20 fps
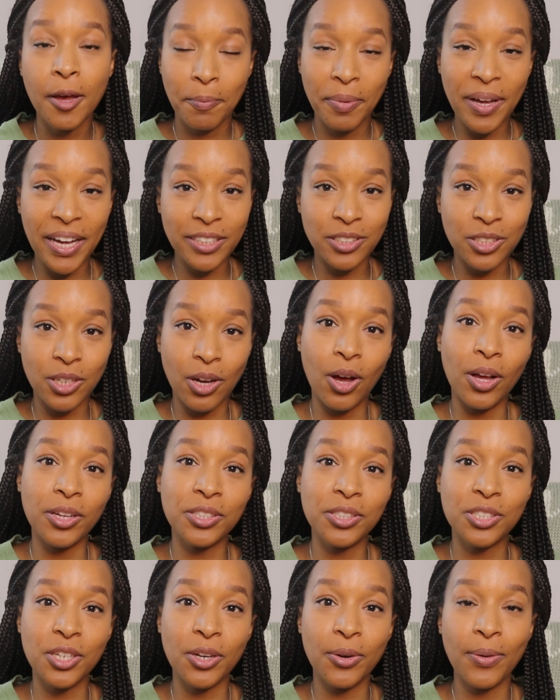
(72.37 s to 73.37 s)
but
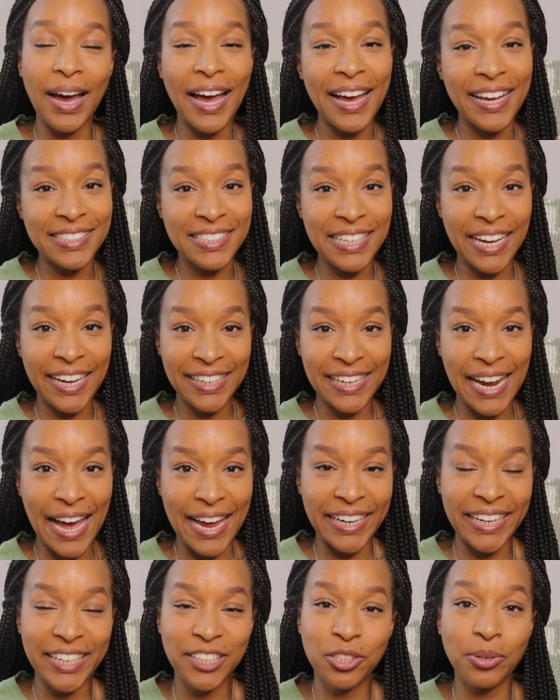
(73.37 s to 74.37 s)
also as a nanny.